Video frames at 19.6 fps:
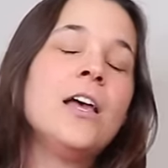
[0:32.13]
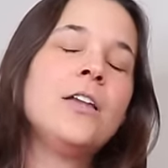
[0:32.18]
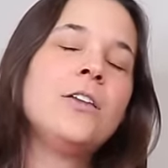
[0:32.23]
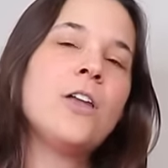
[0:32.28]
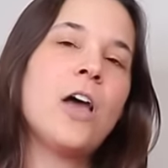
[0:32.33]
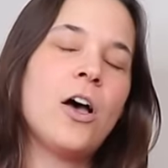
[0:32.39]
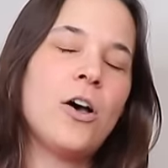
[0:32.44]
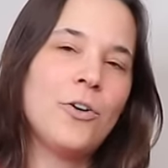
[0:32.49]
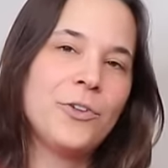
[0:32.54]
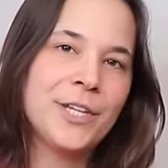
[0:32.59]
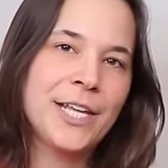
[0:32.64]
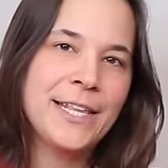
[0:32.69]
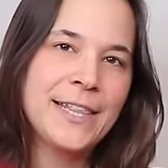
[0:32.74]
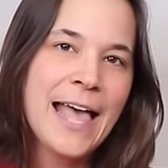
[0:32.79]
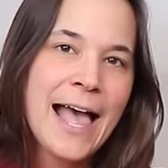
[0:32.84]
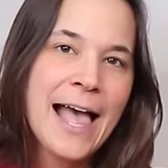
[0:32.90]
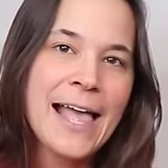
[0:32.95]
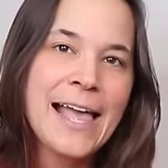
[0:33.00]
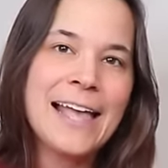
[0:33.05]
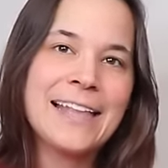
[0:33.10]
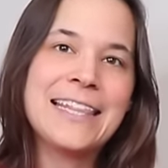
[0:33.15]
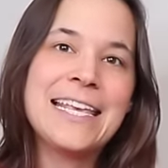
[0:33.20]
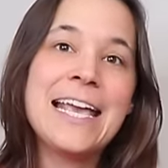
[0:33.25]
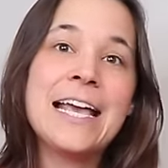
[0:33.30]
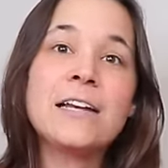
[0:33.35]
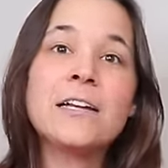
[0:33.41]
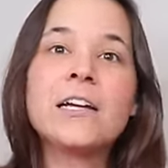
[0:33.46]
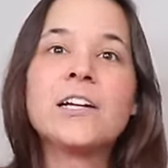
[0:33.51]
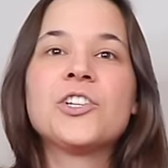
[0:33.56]
Not only that, at
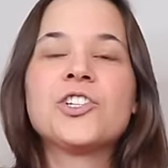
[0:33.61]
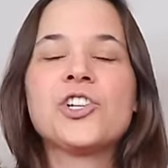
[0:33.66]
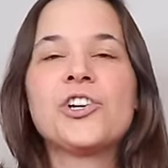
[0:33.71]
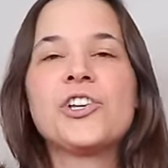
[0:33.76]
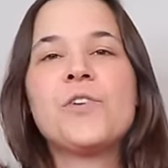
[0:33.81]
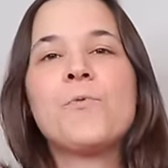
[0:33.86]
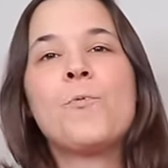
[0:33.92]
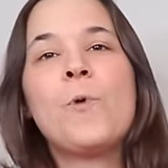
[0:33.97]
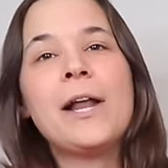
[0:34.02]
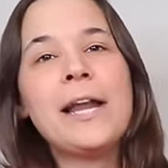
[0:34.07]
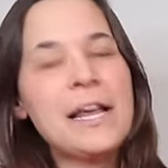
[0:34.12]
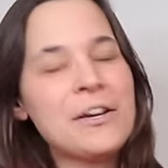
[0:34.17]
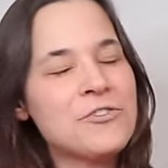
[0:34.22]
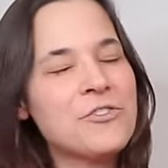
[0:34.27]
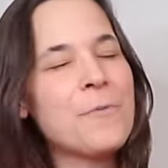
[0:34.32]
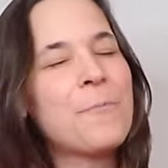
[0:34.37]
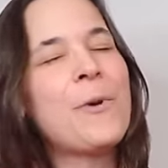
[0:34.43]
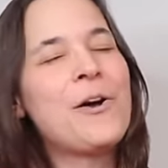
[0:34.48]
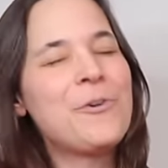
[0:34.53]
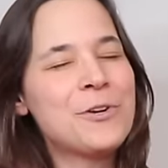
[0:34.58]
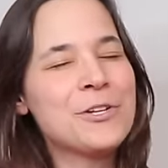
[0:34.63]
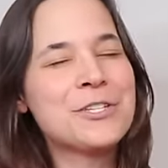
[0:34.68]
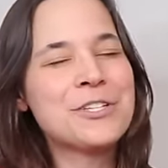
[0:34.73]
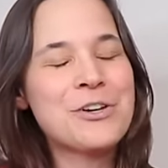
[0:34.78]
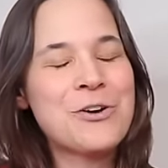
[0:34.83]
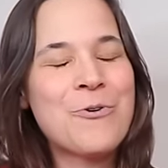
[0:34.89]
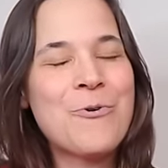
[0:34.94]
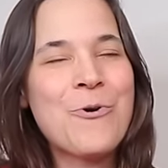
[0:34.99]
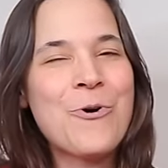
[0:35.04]
the end, I'm going to show you one extra
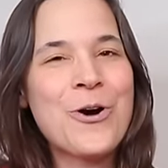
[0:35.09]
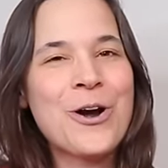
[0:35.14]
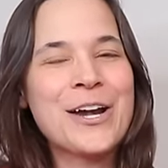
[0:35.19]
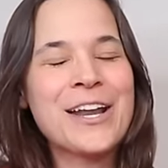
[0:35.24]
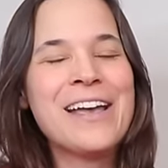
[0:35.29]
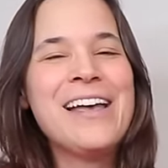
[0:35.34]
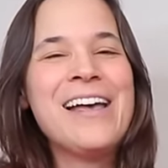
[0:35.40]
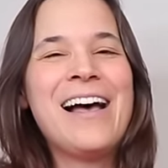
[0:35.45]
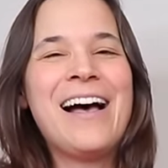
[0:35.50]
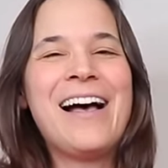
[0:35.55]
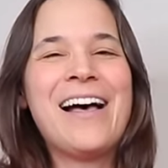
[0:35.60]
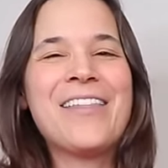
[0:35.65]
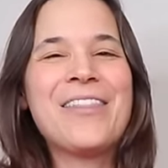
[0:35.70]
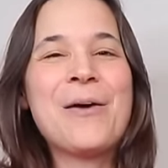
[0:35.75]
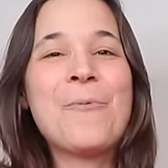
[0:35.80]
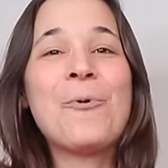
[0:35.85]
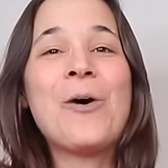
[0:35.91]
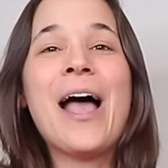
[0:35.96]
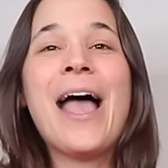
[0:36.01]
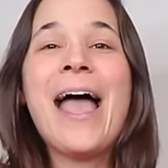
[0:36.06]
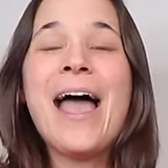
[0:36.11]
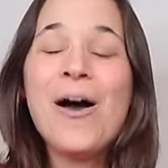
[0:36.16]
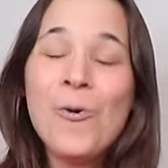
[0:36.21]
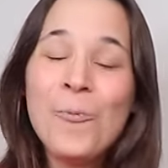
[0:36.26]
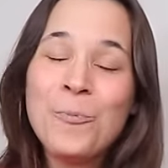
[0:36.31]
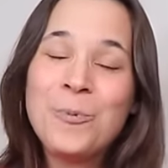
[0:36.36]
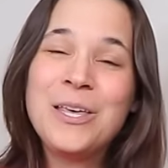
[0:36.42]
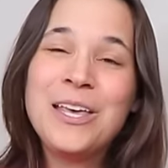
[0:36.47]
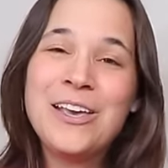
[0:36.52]
bonus chord that will
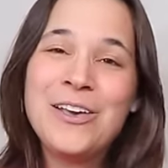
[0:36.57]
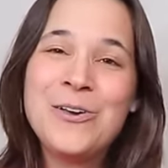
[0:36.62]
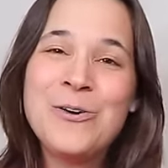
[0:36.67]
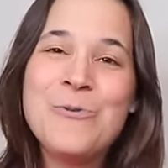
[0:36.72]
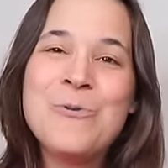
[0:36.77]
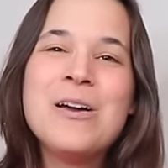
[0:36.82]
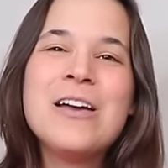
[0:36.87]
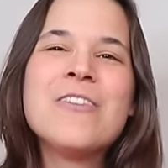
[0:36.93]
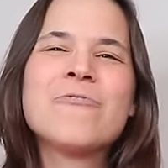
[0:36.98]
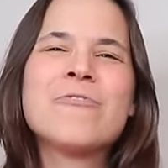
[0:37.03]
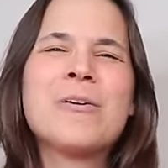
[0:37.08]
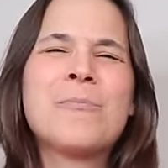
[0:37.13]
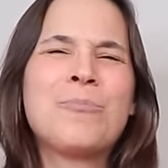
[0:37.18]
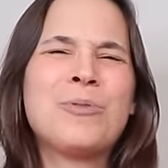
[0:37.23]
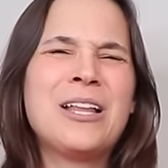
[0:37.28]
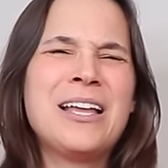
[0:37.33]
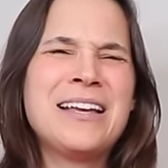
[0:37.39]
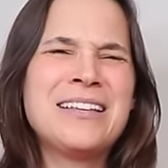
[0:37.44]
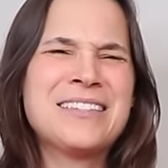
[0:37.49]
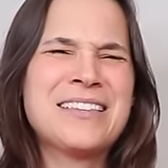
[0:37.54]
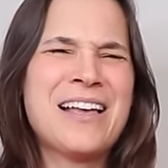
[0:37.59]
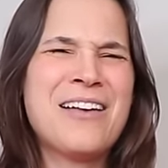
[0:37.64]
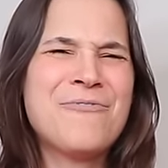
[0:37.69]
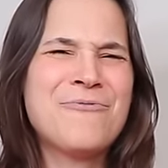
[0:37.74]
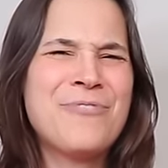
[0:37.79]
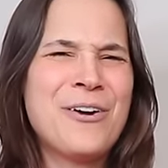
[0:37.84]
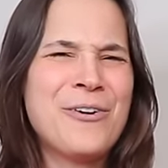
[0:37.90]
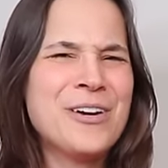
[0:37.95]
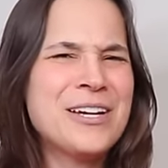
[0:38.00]
help you replace
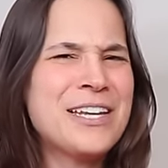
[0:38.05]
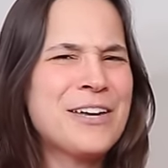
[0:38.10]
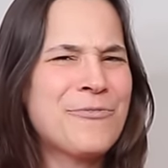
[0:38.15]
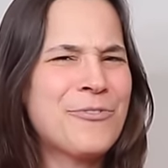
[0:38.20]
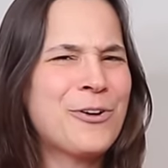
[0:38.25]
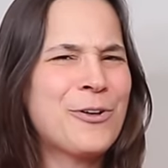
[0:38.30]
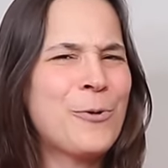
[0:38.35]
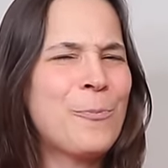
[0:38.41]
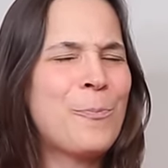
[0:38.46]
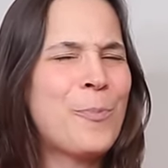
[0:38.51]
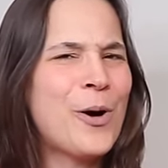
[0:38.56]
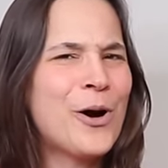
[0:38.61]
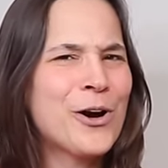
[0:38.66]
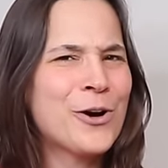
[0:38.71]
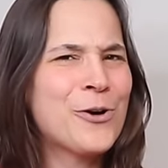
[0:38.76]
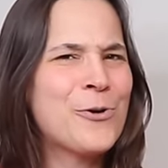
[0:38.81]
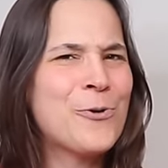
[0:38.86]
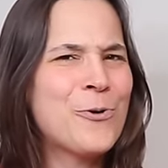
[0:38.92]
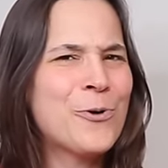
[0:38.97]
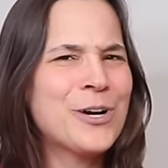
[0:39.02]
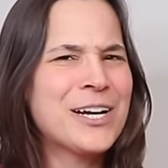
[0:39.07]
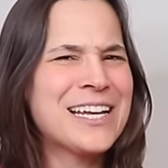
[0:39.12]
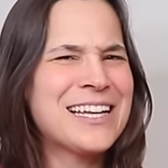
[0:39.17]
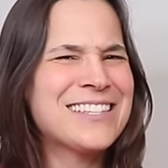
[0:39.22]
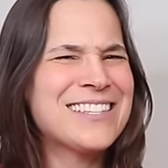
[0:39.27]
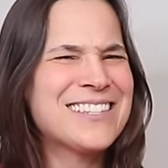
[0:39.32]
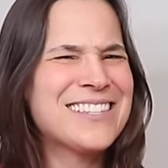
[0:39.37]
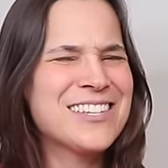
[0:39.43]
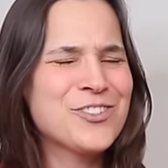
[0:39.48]
a very difficult bar chord.
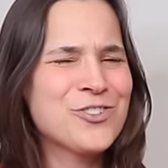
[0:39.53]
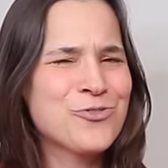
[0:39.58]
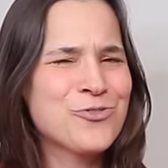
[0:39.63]
It's the